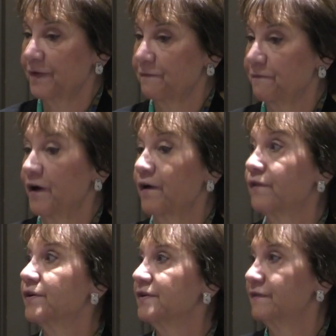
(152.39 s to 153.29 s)
the
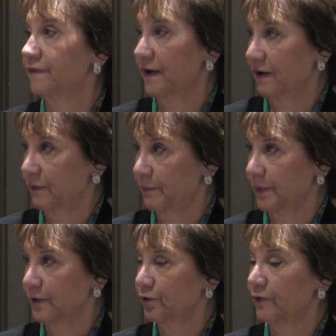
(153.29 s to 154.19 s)
further
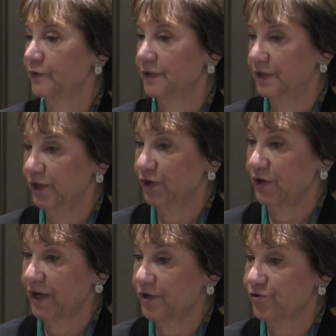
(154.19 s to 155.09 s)
development of
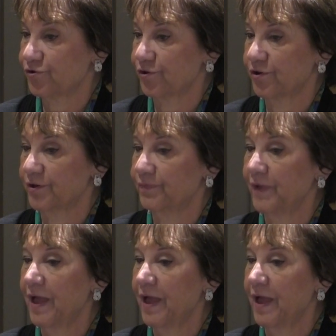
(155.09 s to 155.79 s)
deterioration.